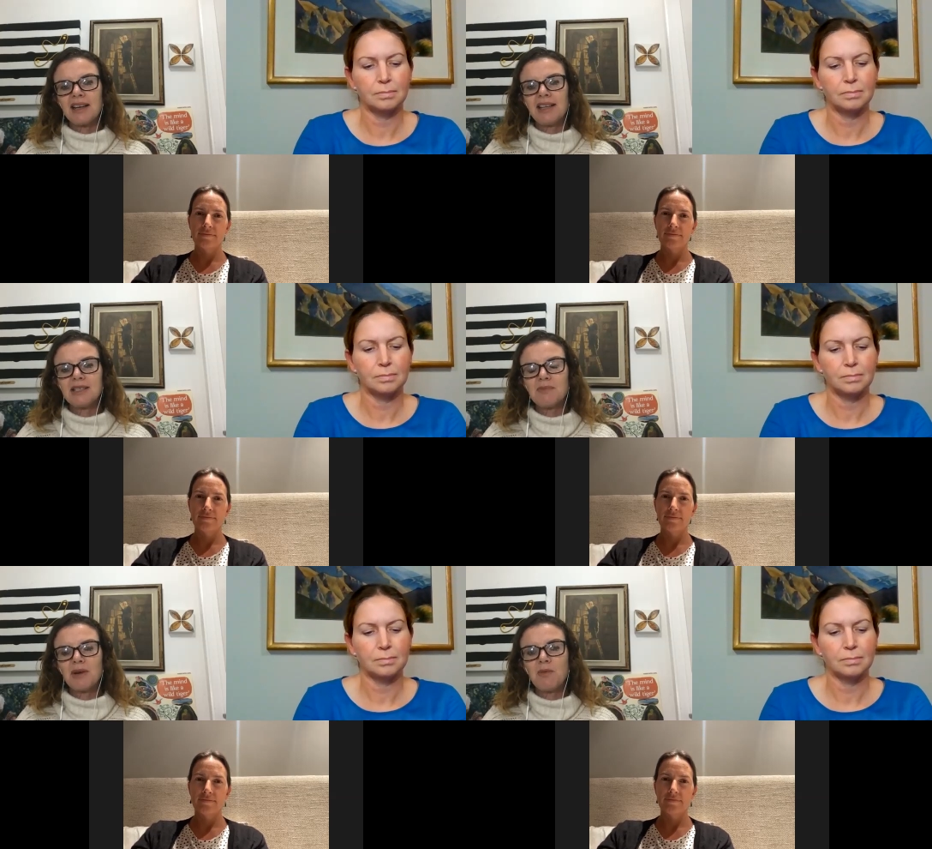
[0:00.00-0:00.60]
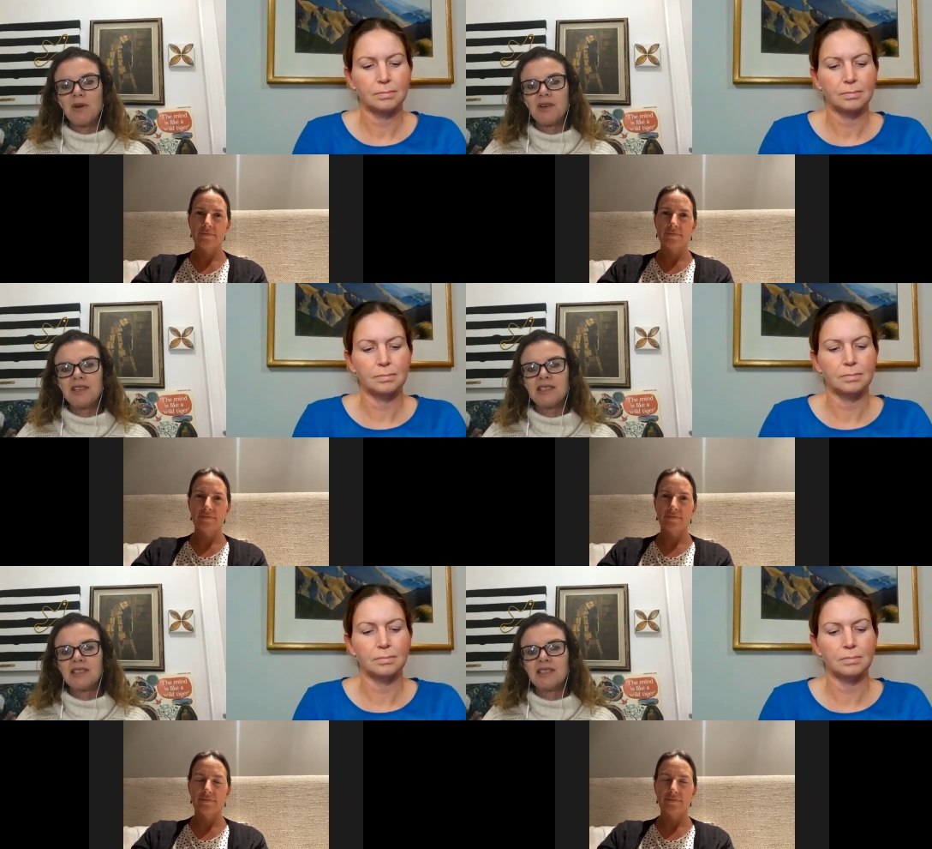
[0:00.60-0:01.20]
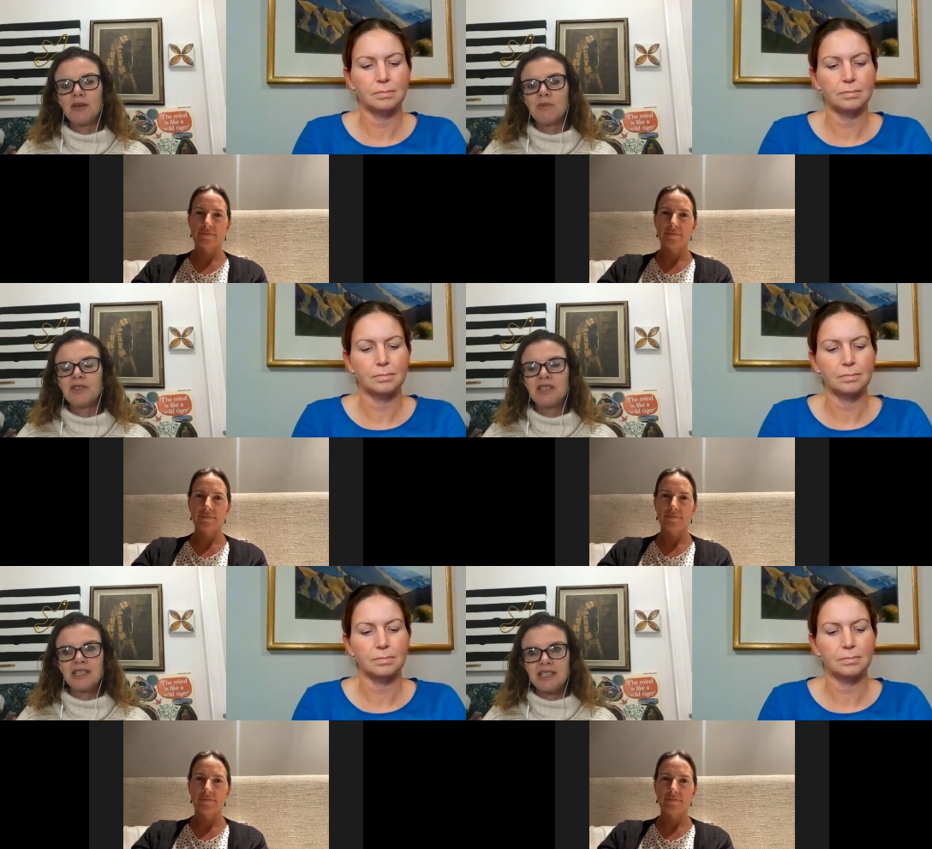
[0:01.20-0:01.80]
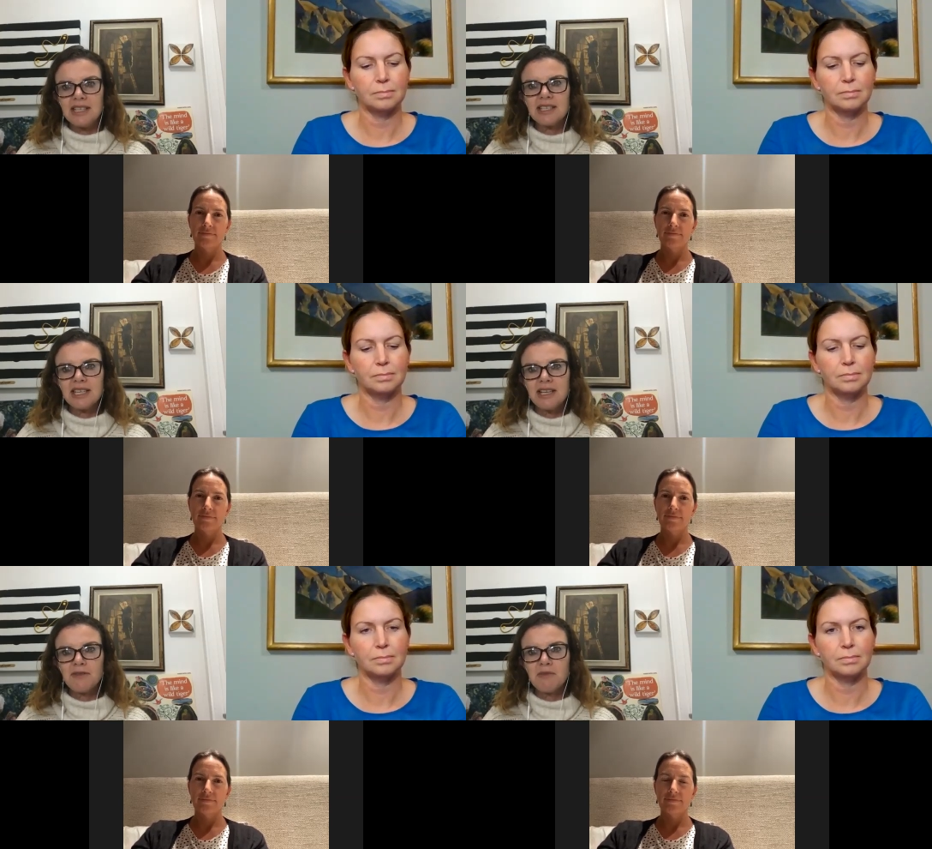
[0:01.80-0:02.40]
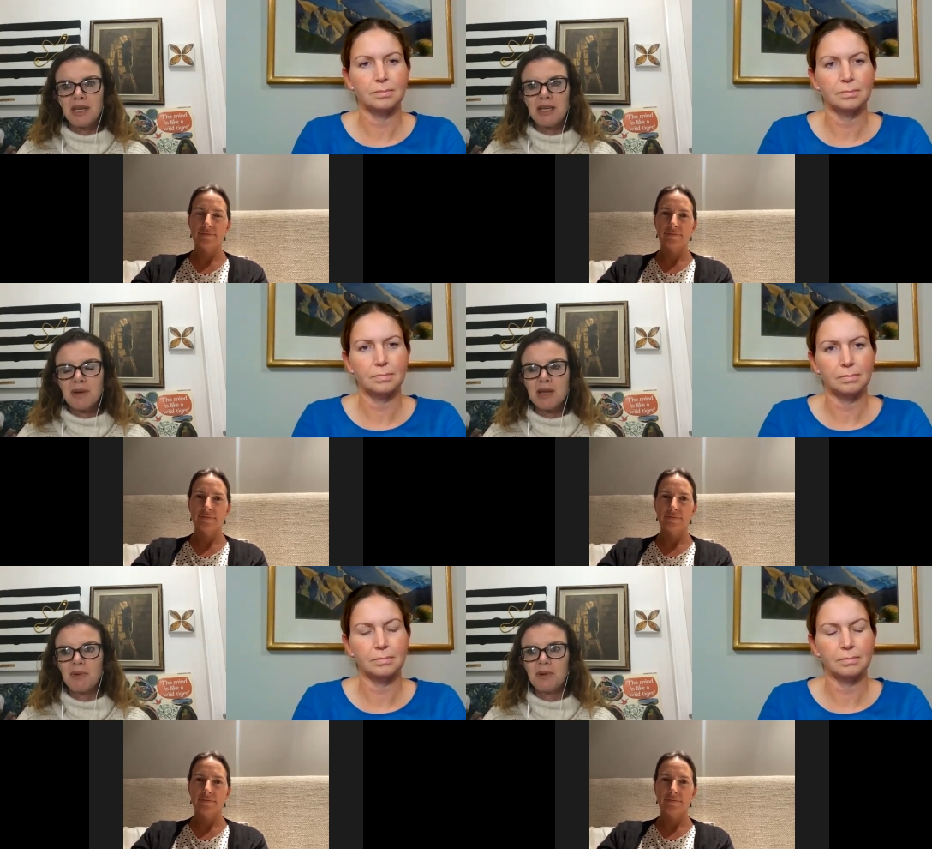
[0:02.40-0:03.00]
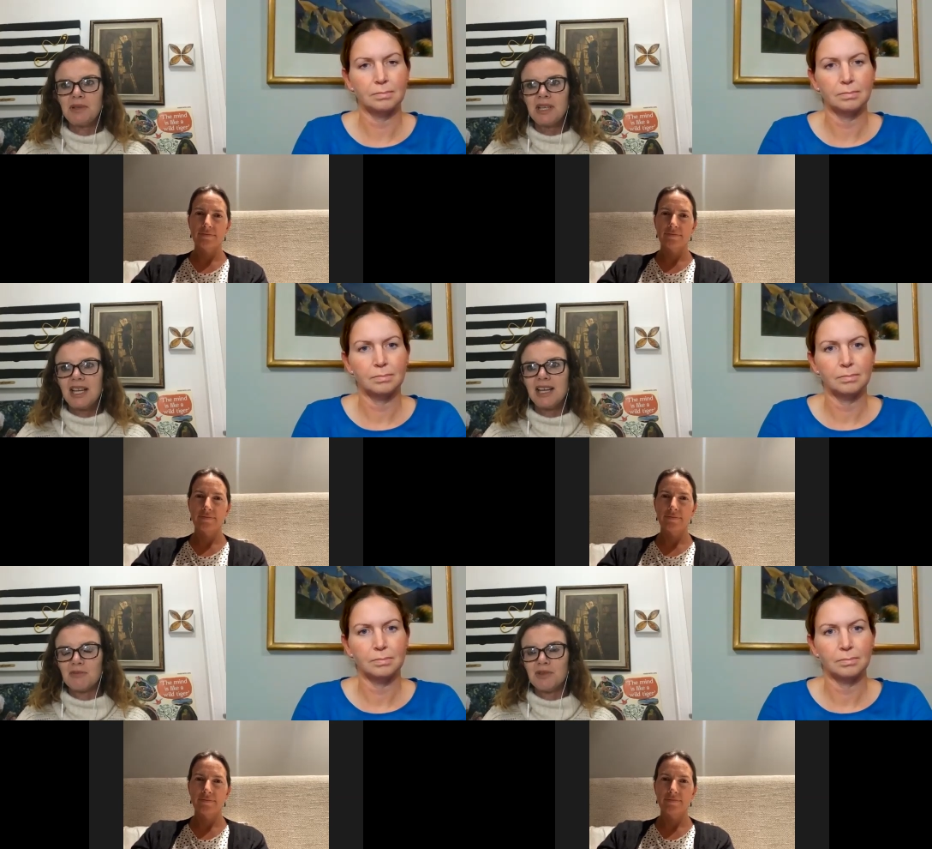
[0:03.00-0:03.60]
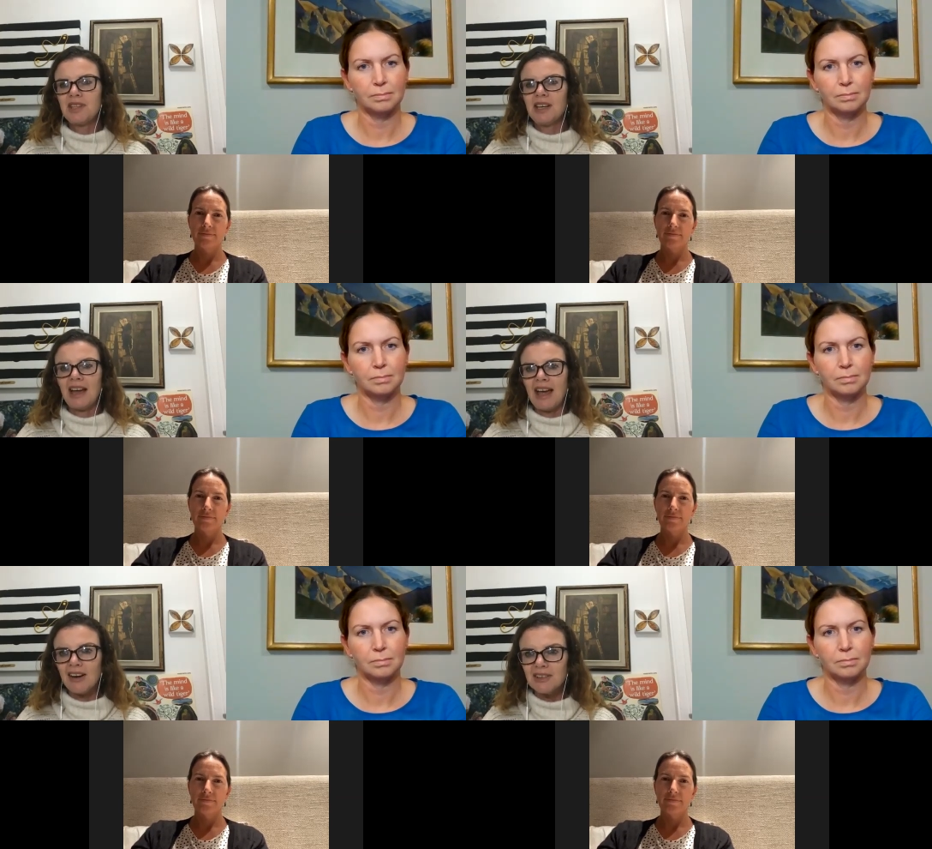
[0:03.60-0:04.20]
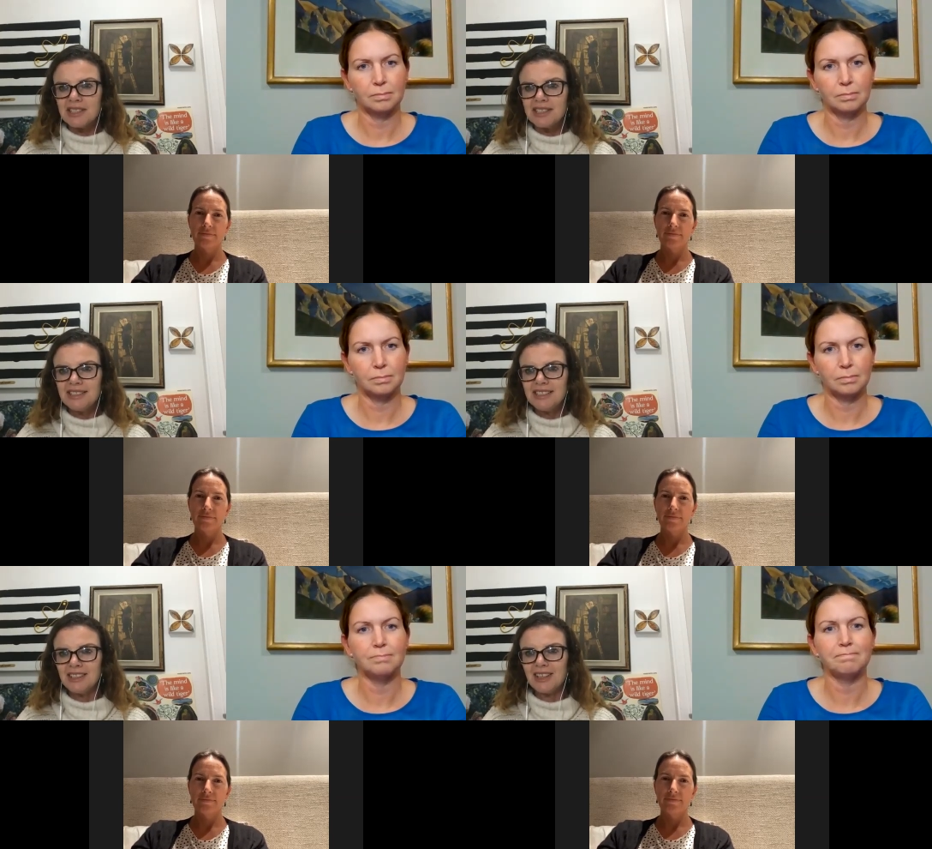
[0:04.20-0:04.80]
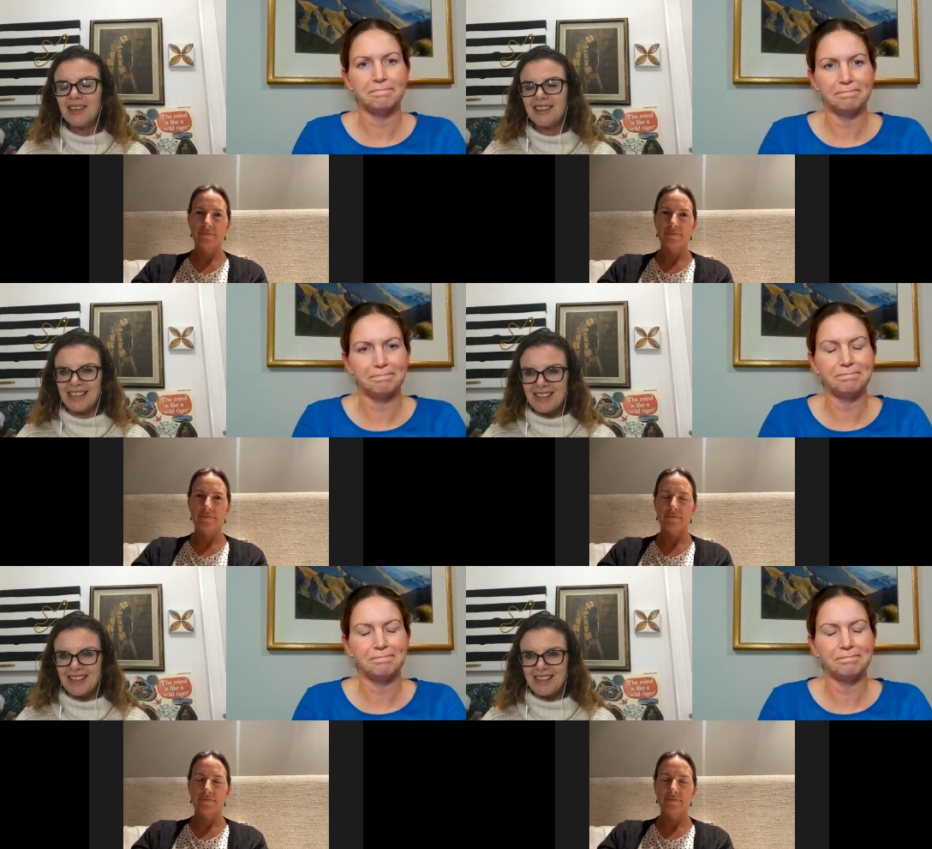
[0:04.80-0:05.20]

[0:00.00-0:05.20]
Speaker 1: I guess my word is it was necessity for many people. It was their out, you know, mm.